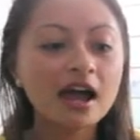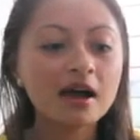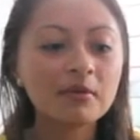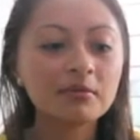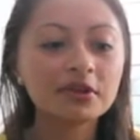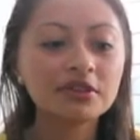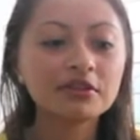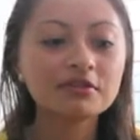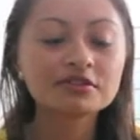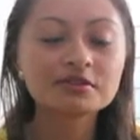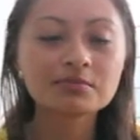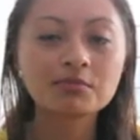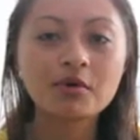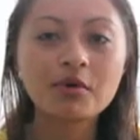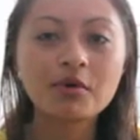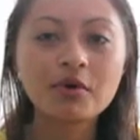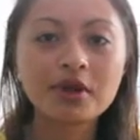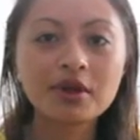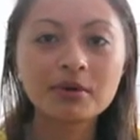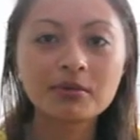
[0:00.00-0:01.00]
But there was a
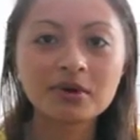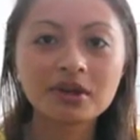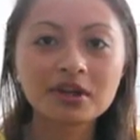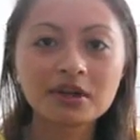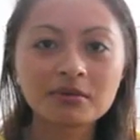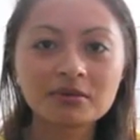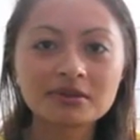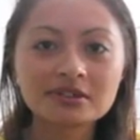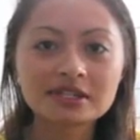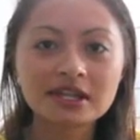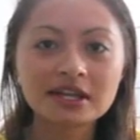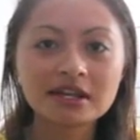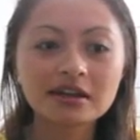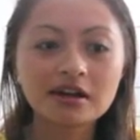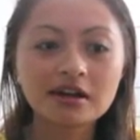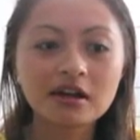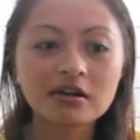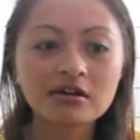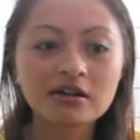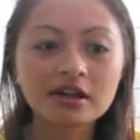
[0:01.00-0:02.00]
point when it was
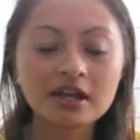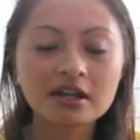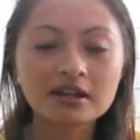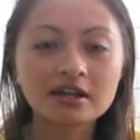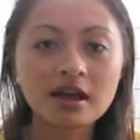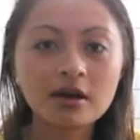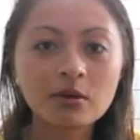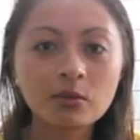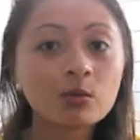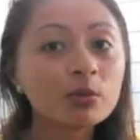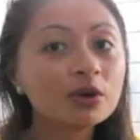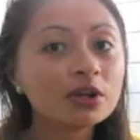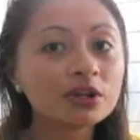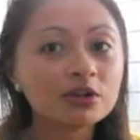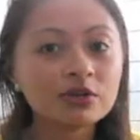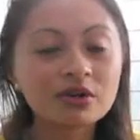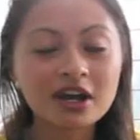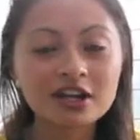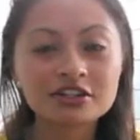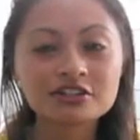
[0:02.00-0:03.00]
like, okay, now when
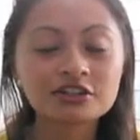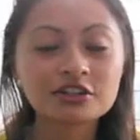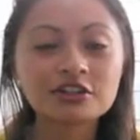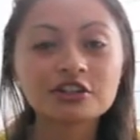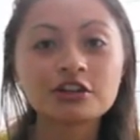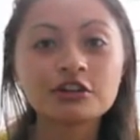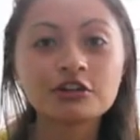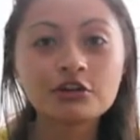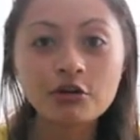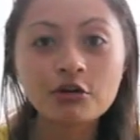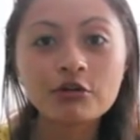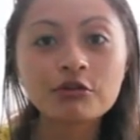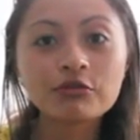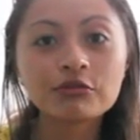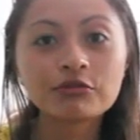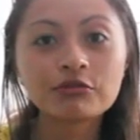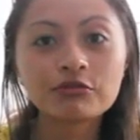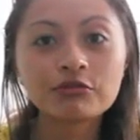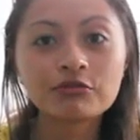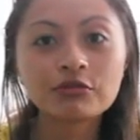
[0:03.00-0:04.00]
you're actually going to go
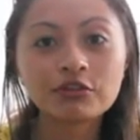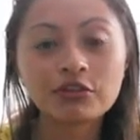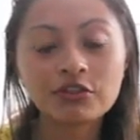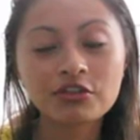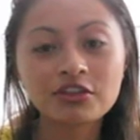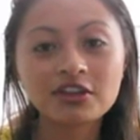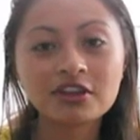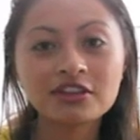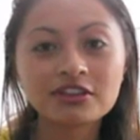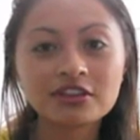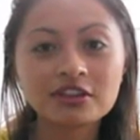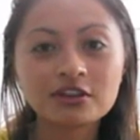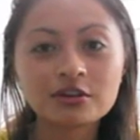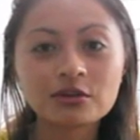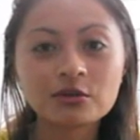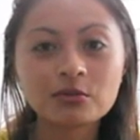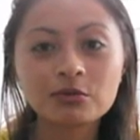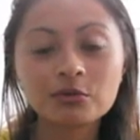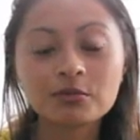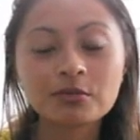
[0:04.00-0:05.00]
for the thing that
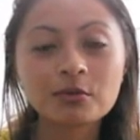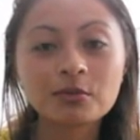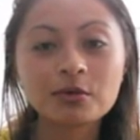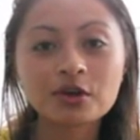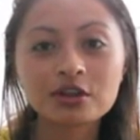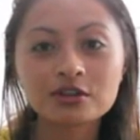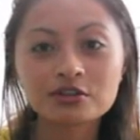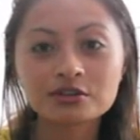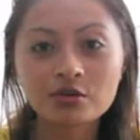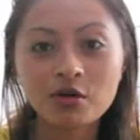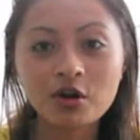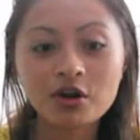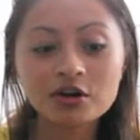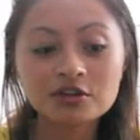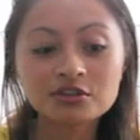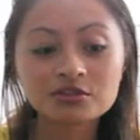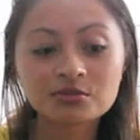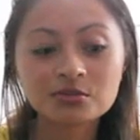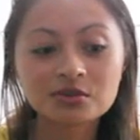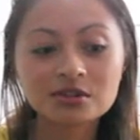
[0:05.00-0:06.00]
you've been working so
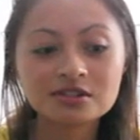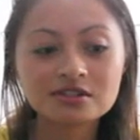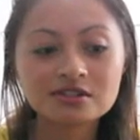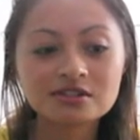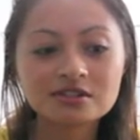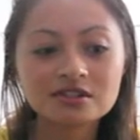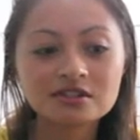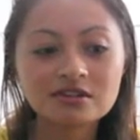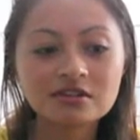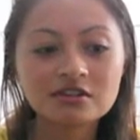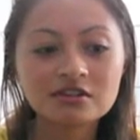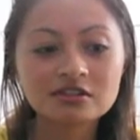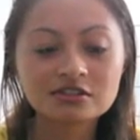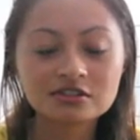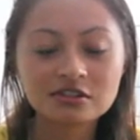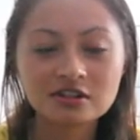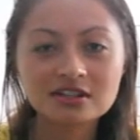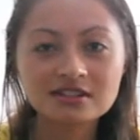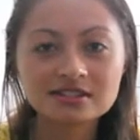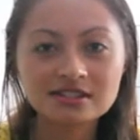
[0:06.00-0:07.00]
hard towards,
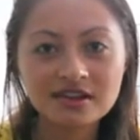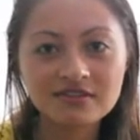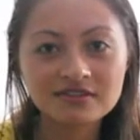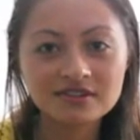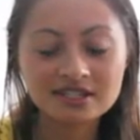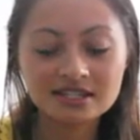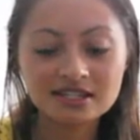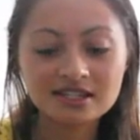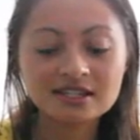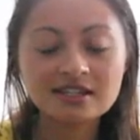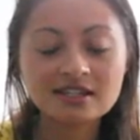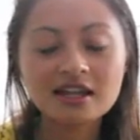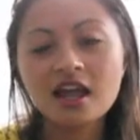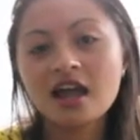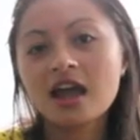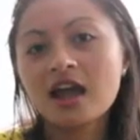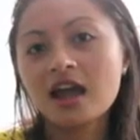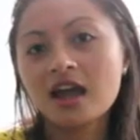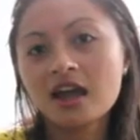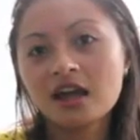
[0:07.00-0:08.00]
start at 17,
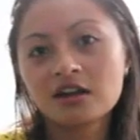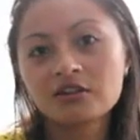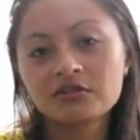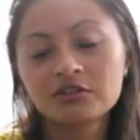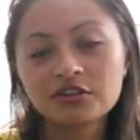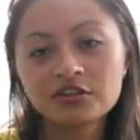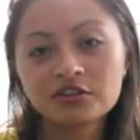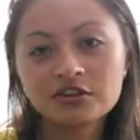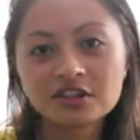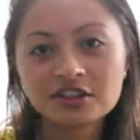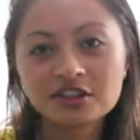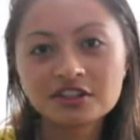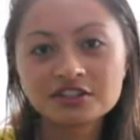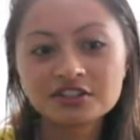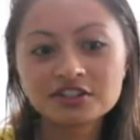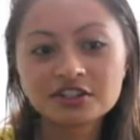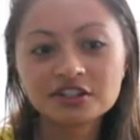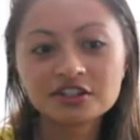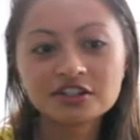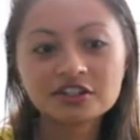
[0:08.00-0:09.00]
30
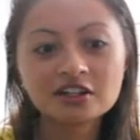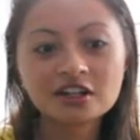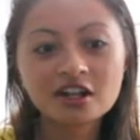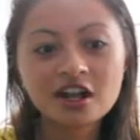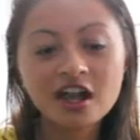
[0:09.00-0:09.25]
this year,